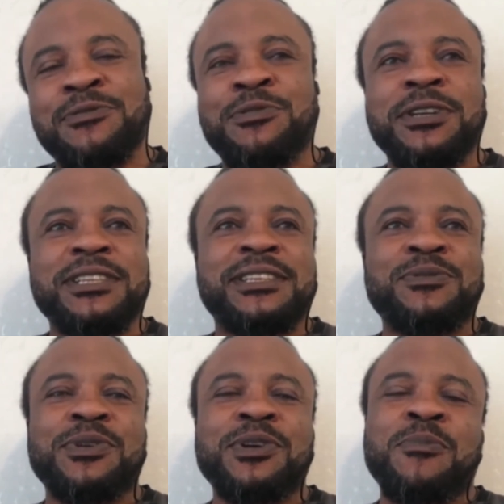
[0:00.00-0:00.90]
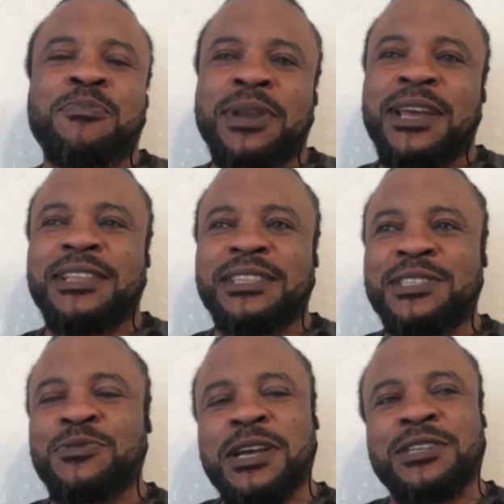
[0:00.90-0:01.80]
funny thing, we all play this
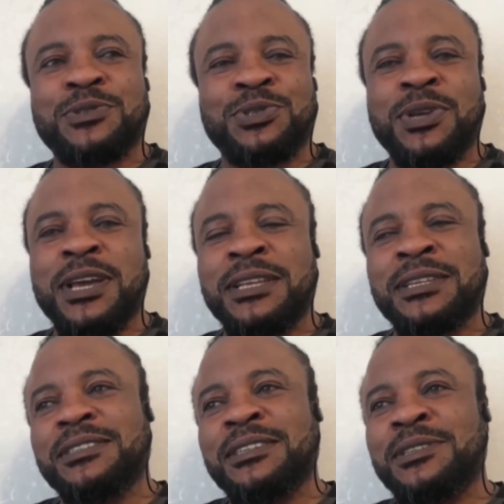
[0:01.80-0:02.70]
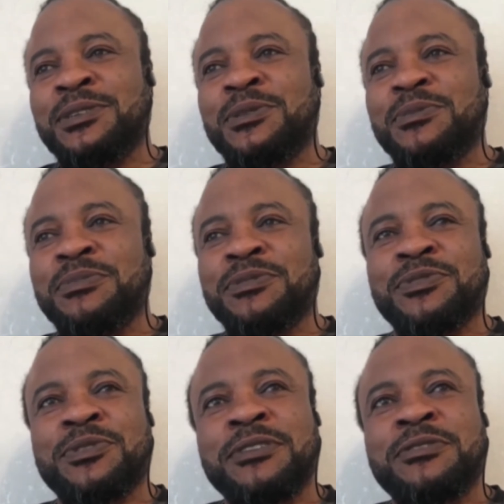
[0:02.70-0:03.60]
grassroots together, you know,
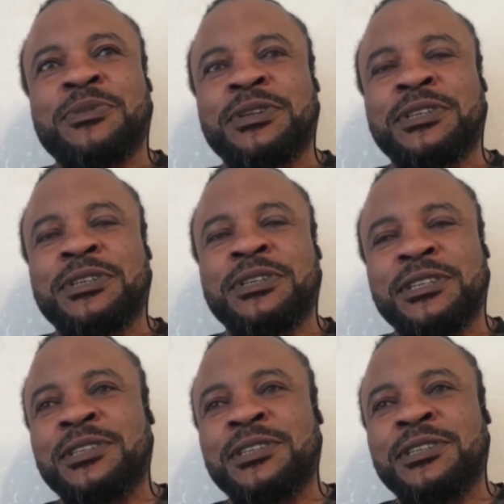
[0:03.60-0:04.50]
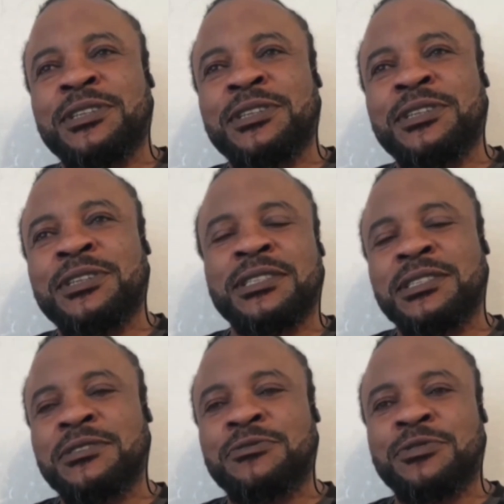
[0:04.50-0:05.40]
before everybody, you know, just pitch tent
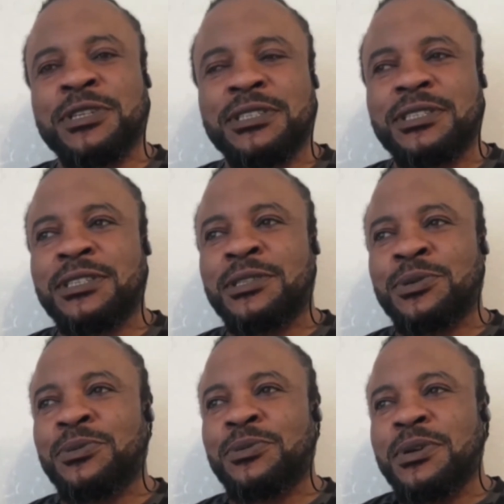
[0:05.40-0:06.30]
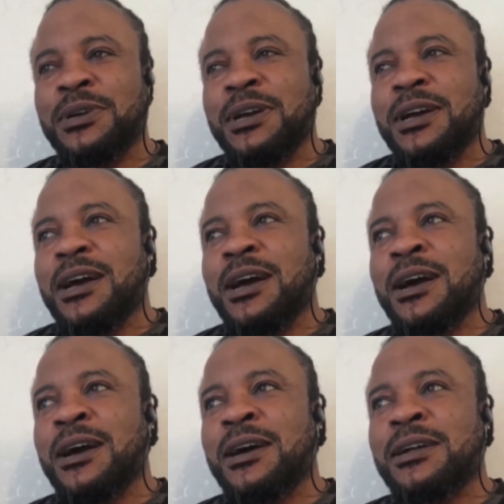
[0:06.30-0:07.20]
in different, you know,
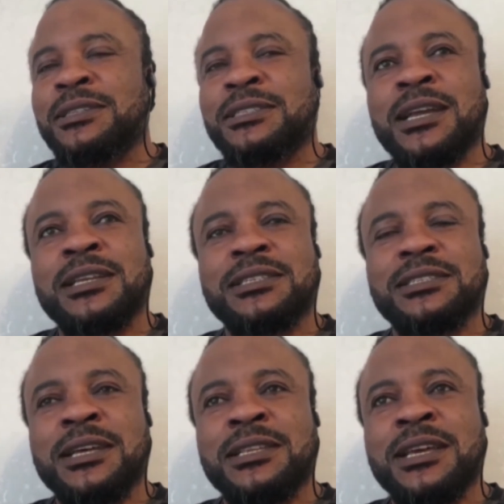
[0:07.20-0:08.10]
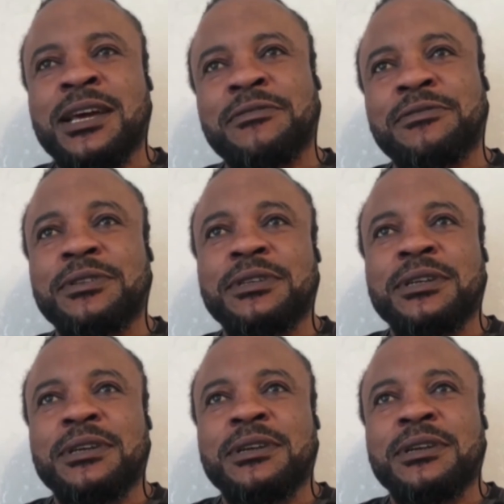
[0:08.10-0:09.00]
talents that they have.
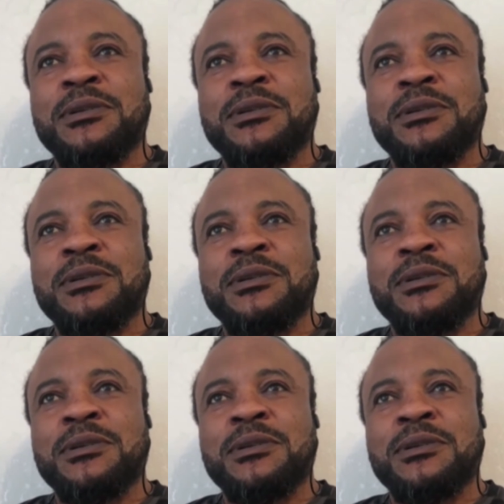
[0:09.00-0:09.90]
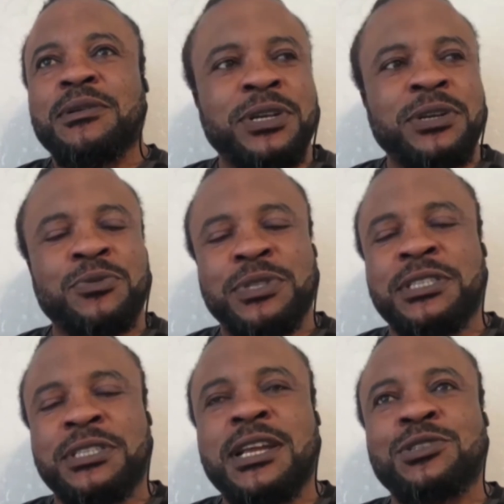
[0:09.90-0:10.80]
But all of a sudden, we
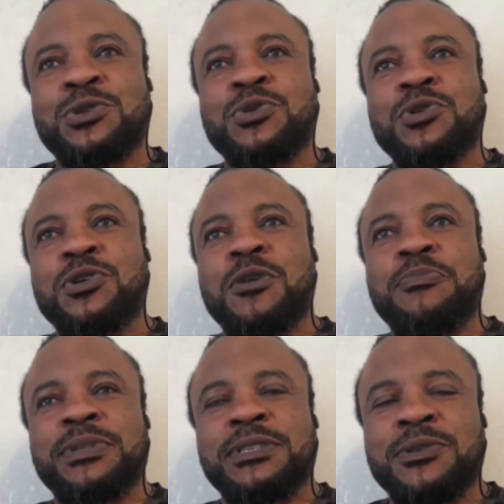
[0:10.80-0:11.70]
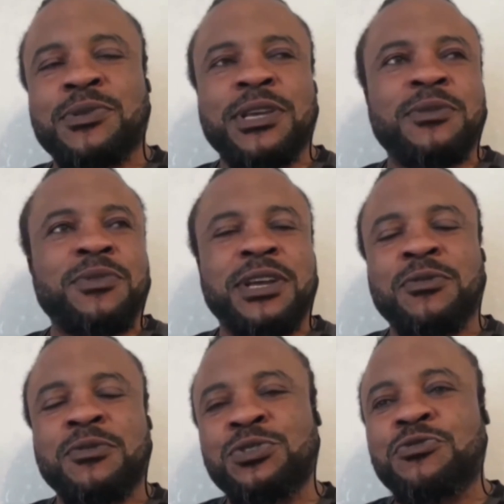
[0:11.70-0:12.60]
decided to hook up and say, okay, what can
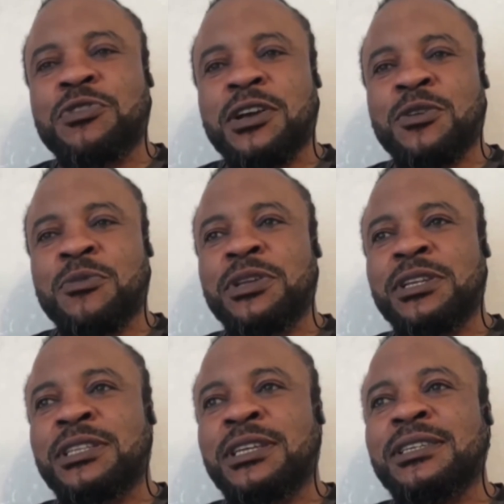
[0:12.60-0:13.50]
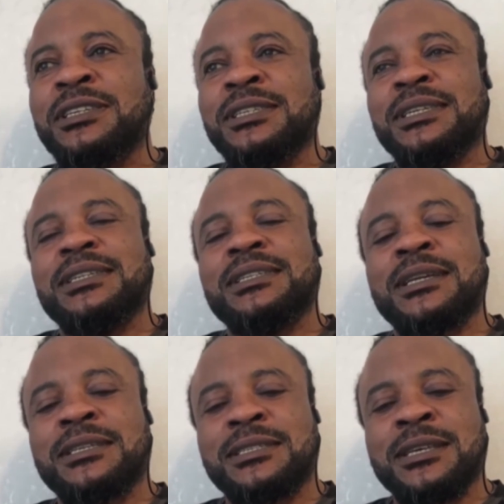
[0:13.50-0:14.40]
we do for our community? That
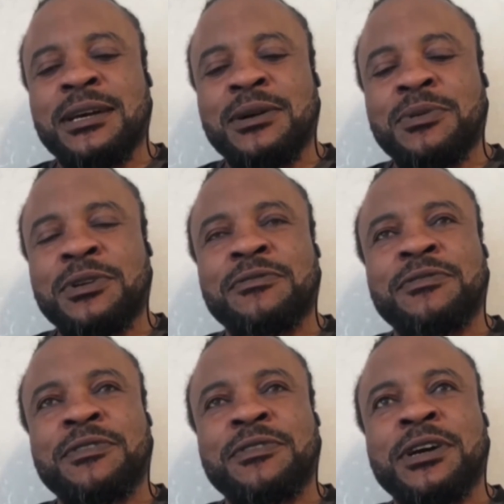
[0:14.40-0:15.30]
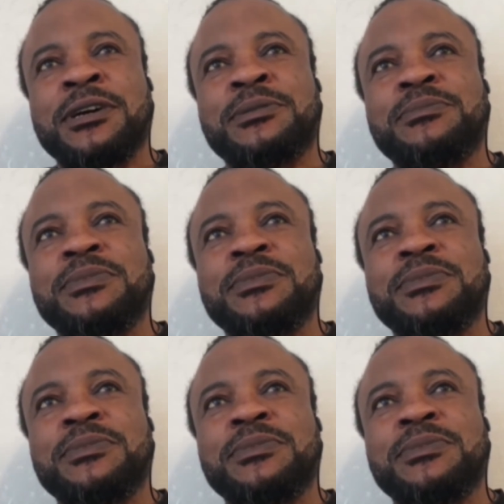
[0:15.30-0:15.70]
is that